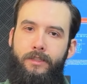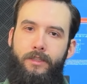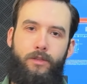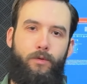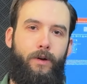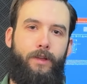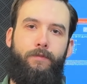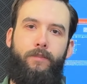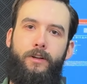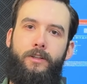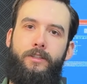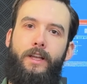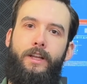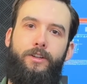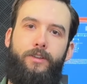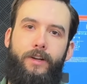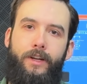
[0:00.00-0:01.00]
the 21st
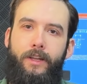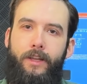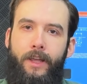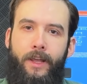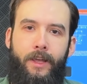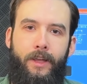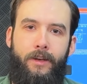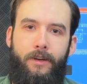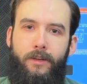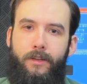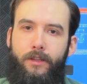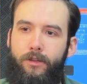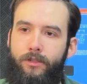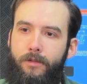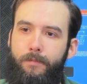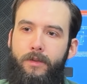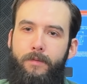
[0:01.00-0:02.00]
century and
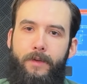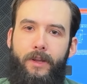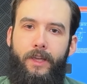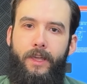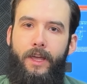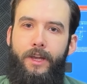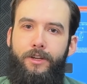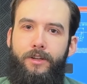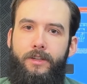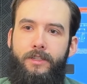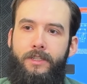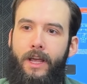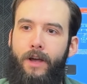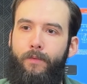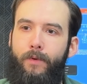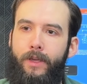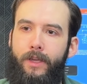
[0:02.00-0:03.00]
closed-loop communication is
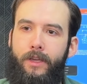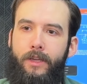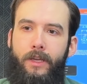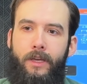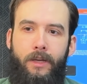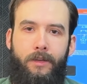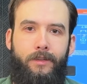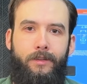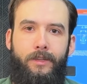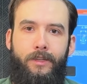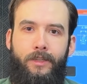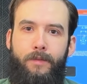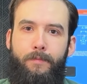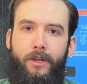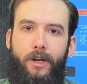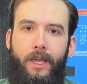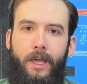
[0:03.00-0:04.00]
how we
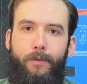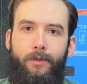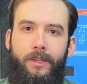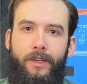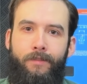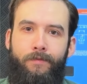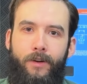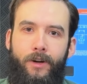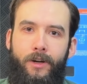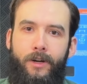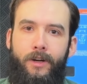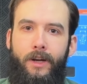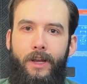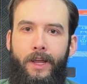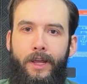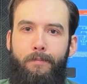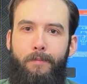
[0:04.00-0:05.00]
communicate with the inverter
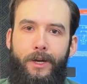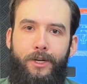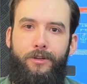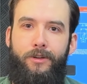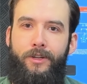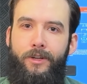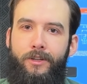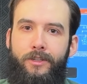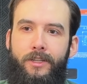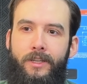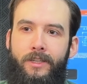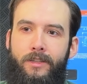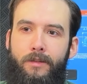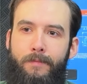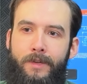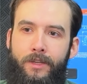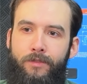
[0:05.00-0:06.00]
and make sure your
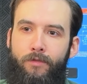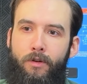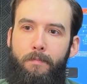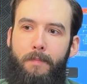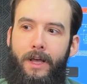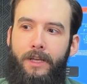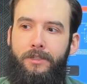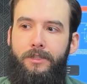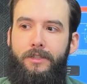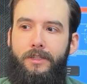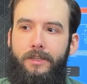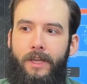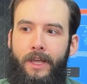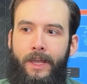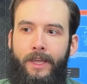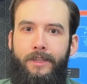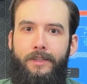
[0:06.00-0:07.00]
system is robust
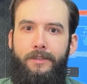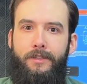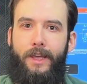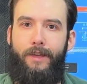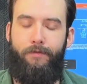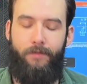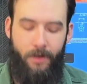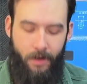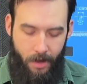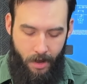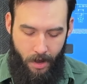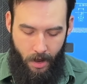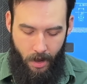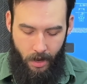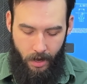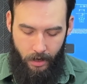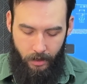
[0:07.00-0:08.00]
and safe.
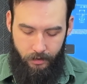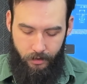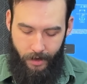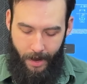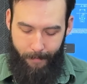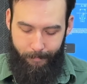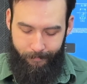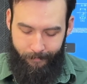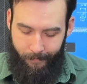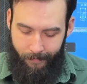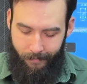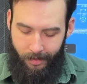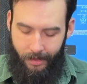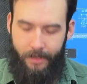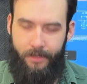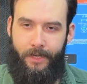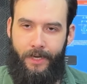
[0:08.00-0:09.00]
So yeah,
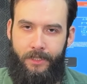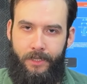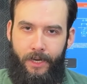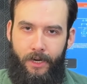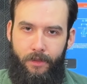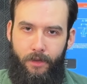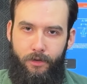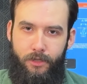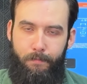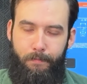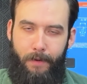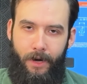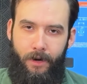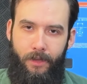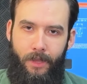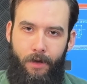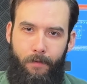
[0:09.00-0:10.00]
16 of those in
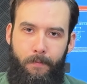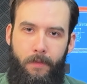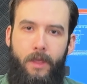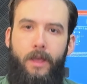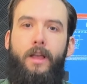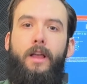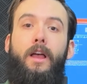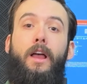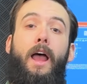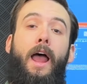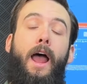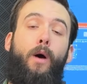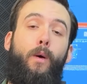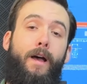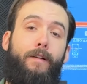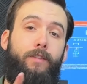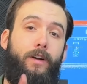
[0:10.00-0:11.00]
parallel.
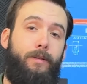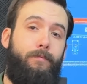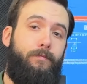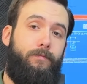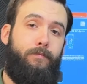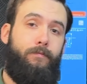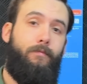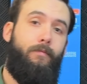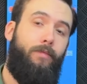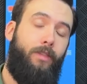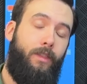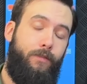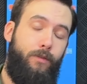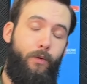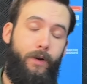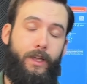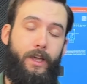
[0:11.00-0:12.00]
However, if
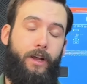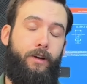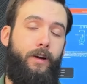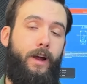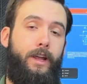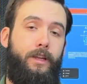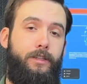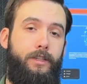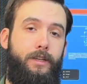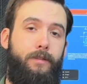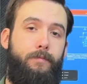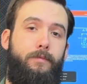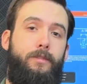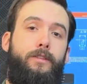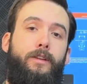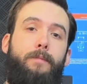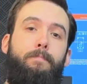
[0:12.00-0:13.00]
you want to get crazy,
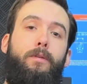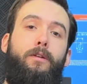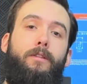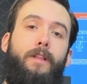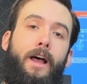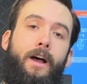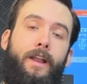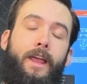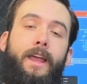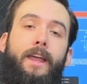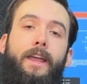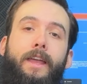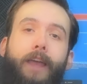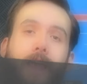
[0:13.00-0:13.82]
you can pull out a